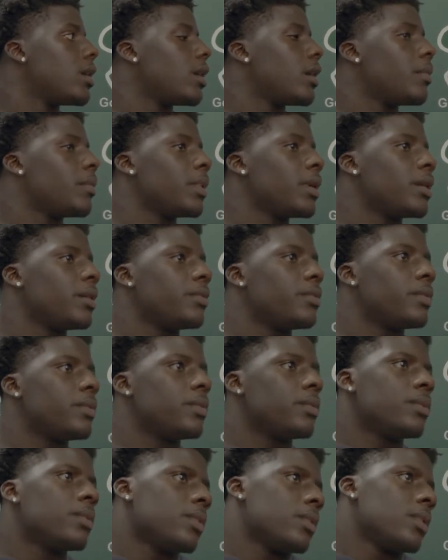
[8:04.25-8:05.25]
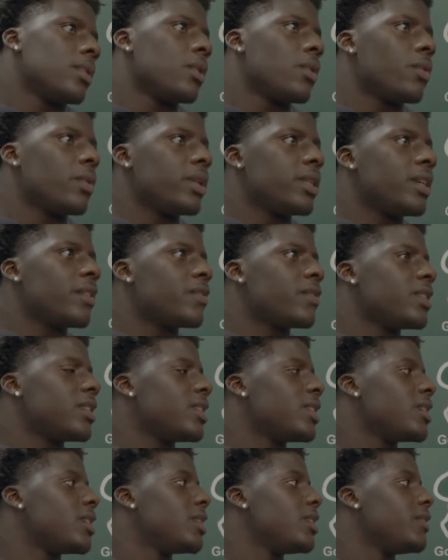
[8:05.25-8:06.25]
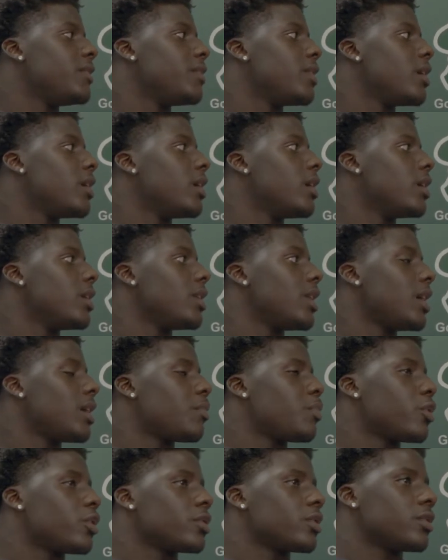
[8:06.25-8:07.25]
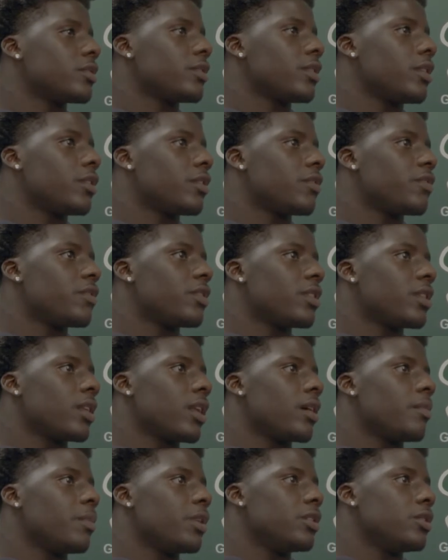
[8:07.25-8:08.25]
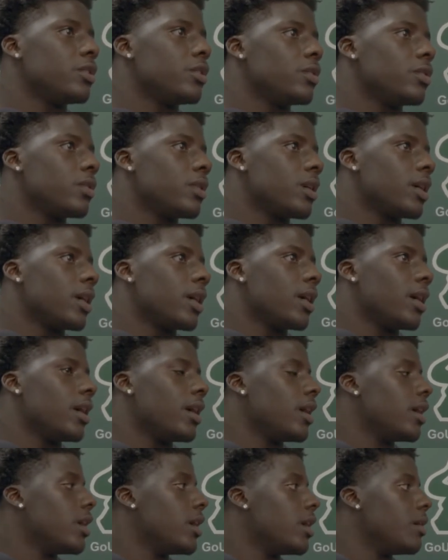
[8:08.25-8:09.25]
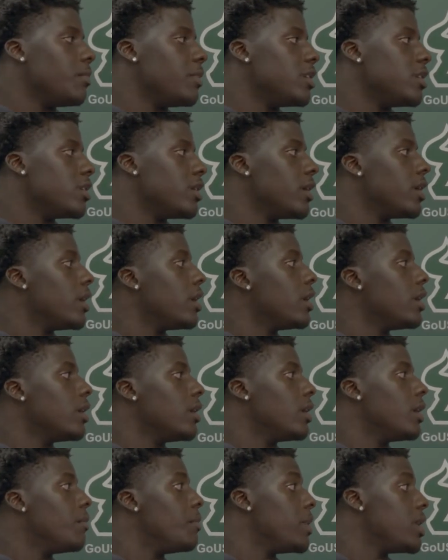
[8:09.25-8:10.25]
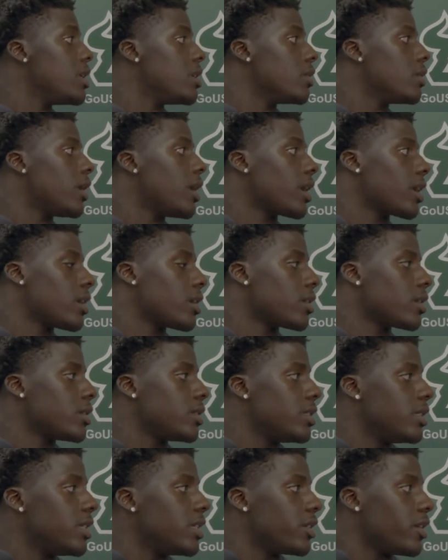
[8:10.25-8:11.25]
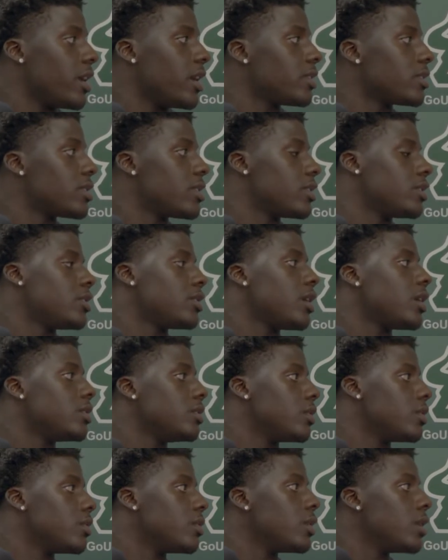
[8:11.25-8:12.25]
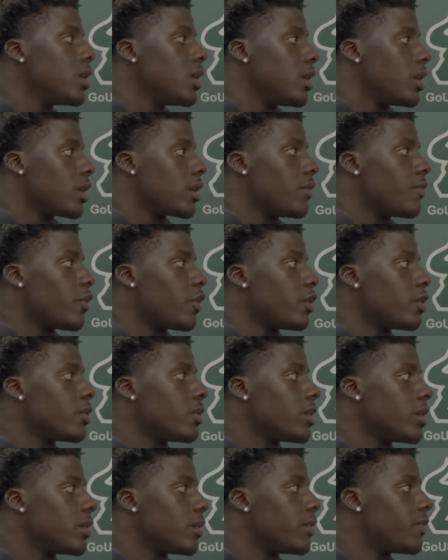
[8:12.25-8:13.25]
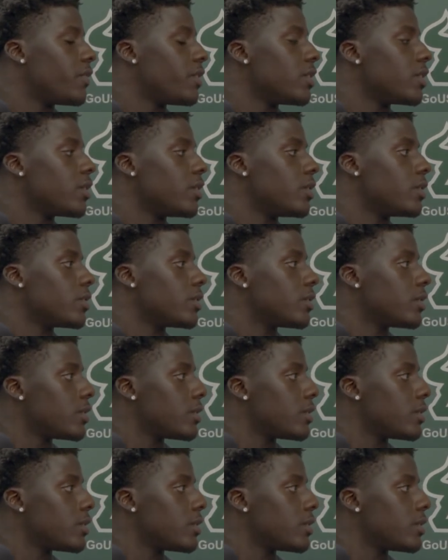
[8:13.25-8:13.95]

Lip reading: I mean, we definitely did leave a lot of points on the field tonight, but, you know, Emilio, our kicker, he did an excellent job, you know, converting on the field goals.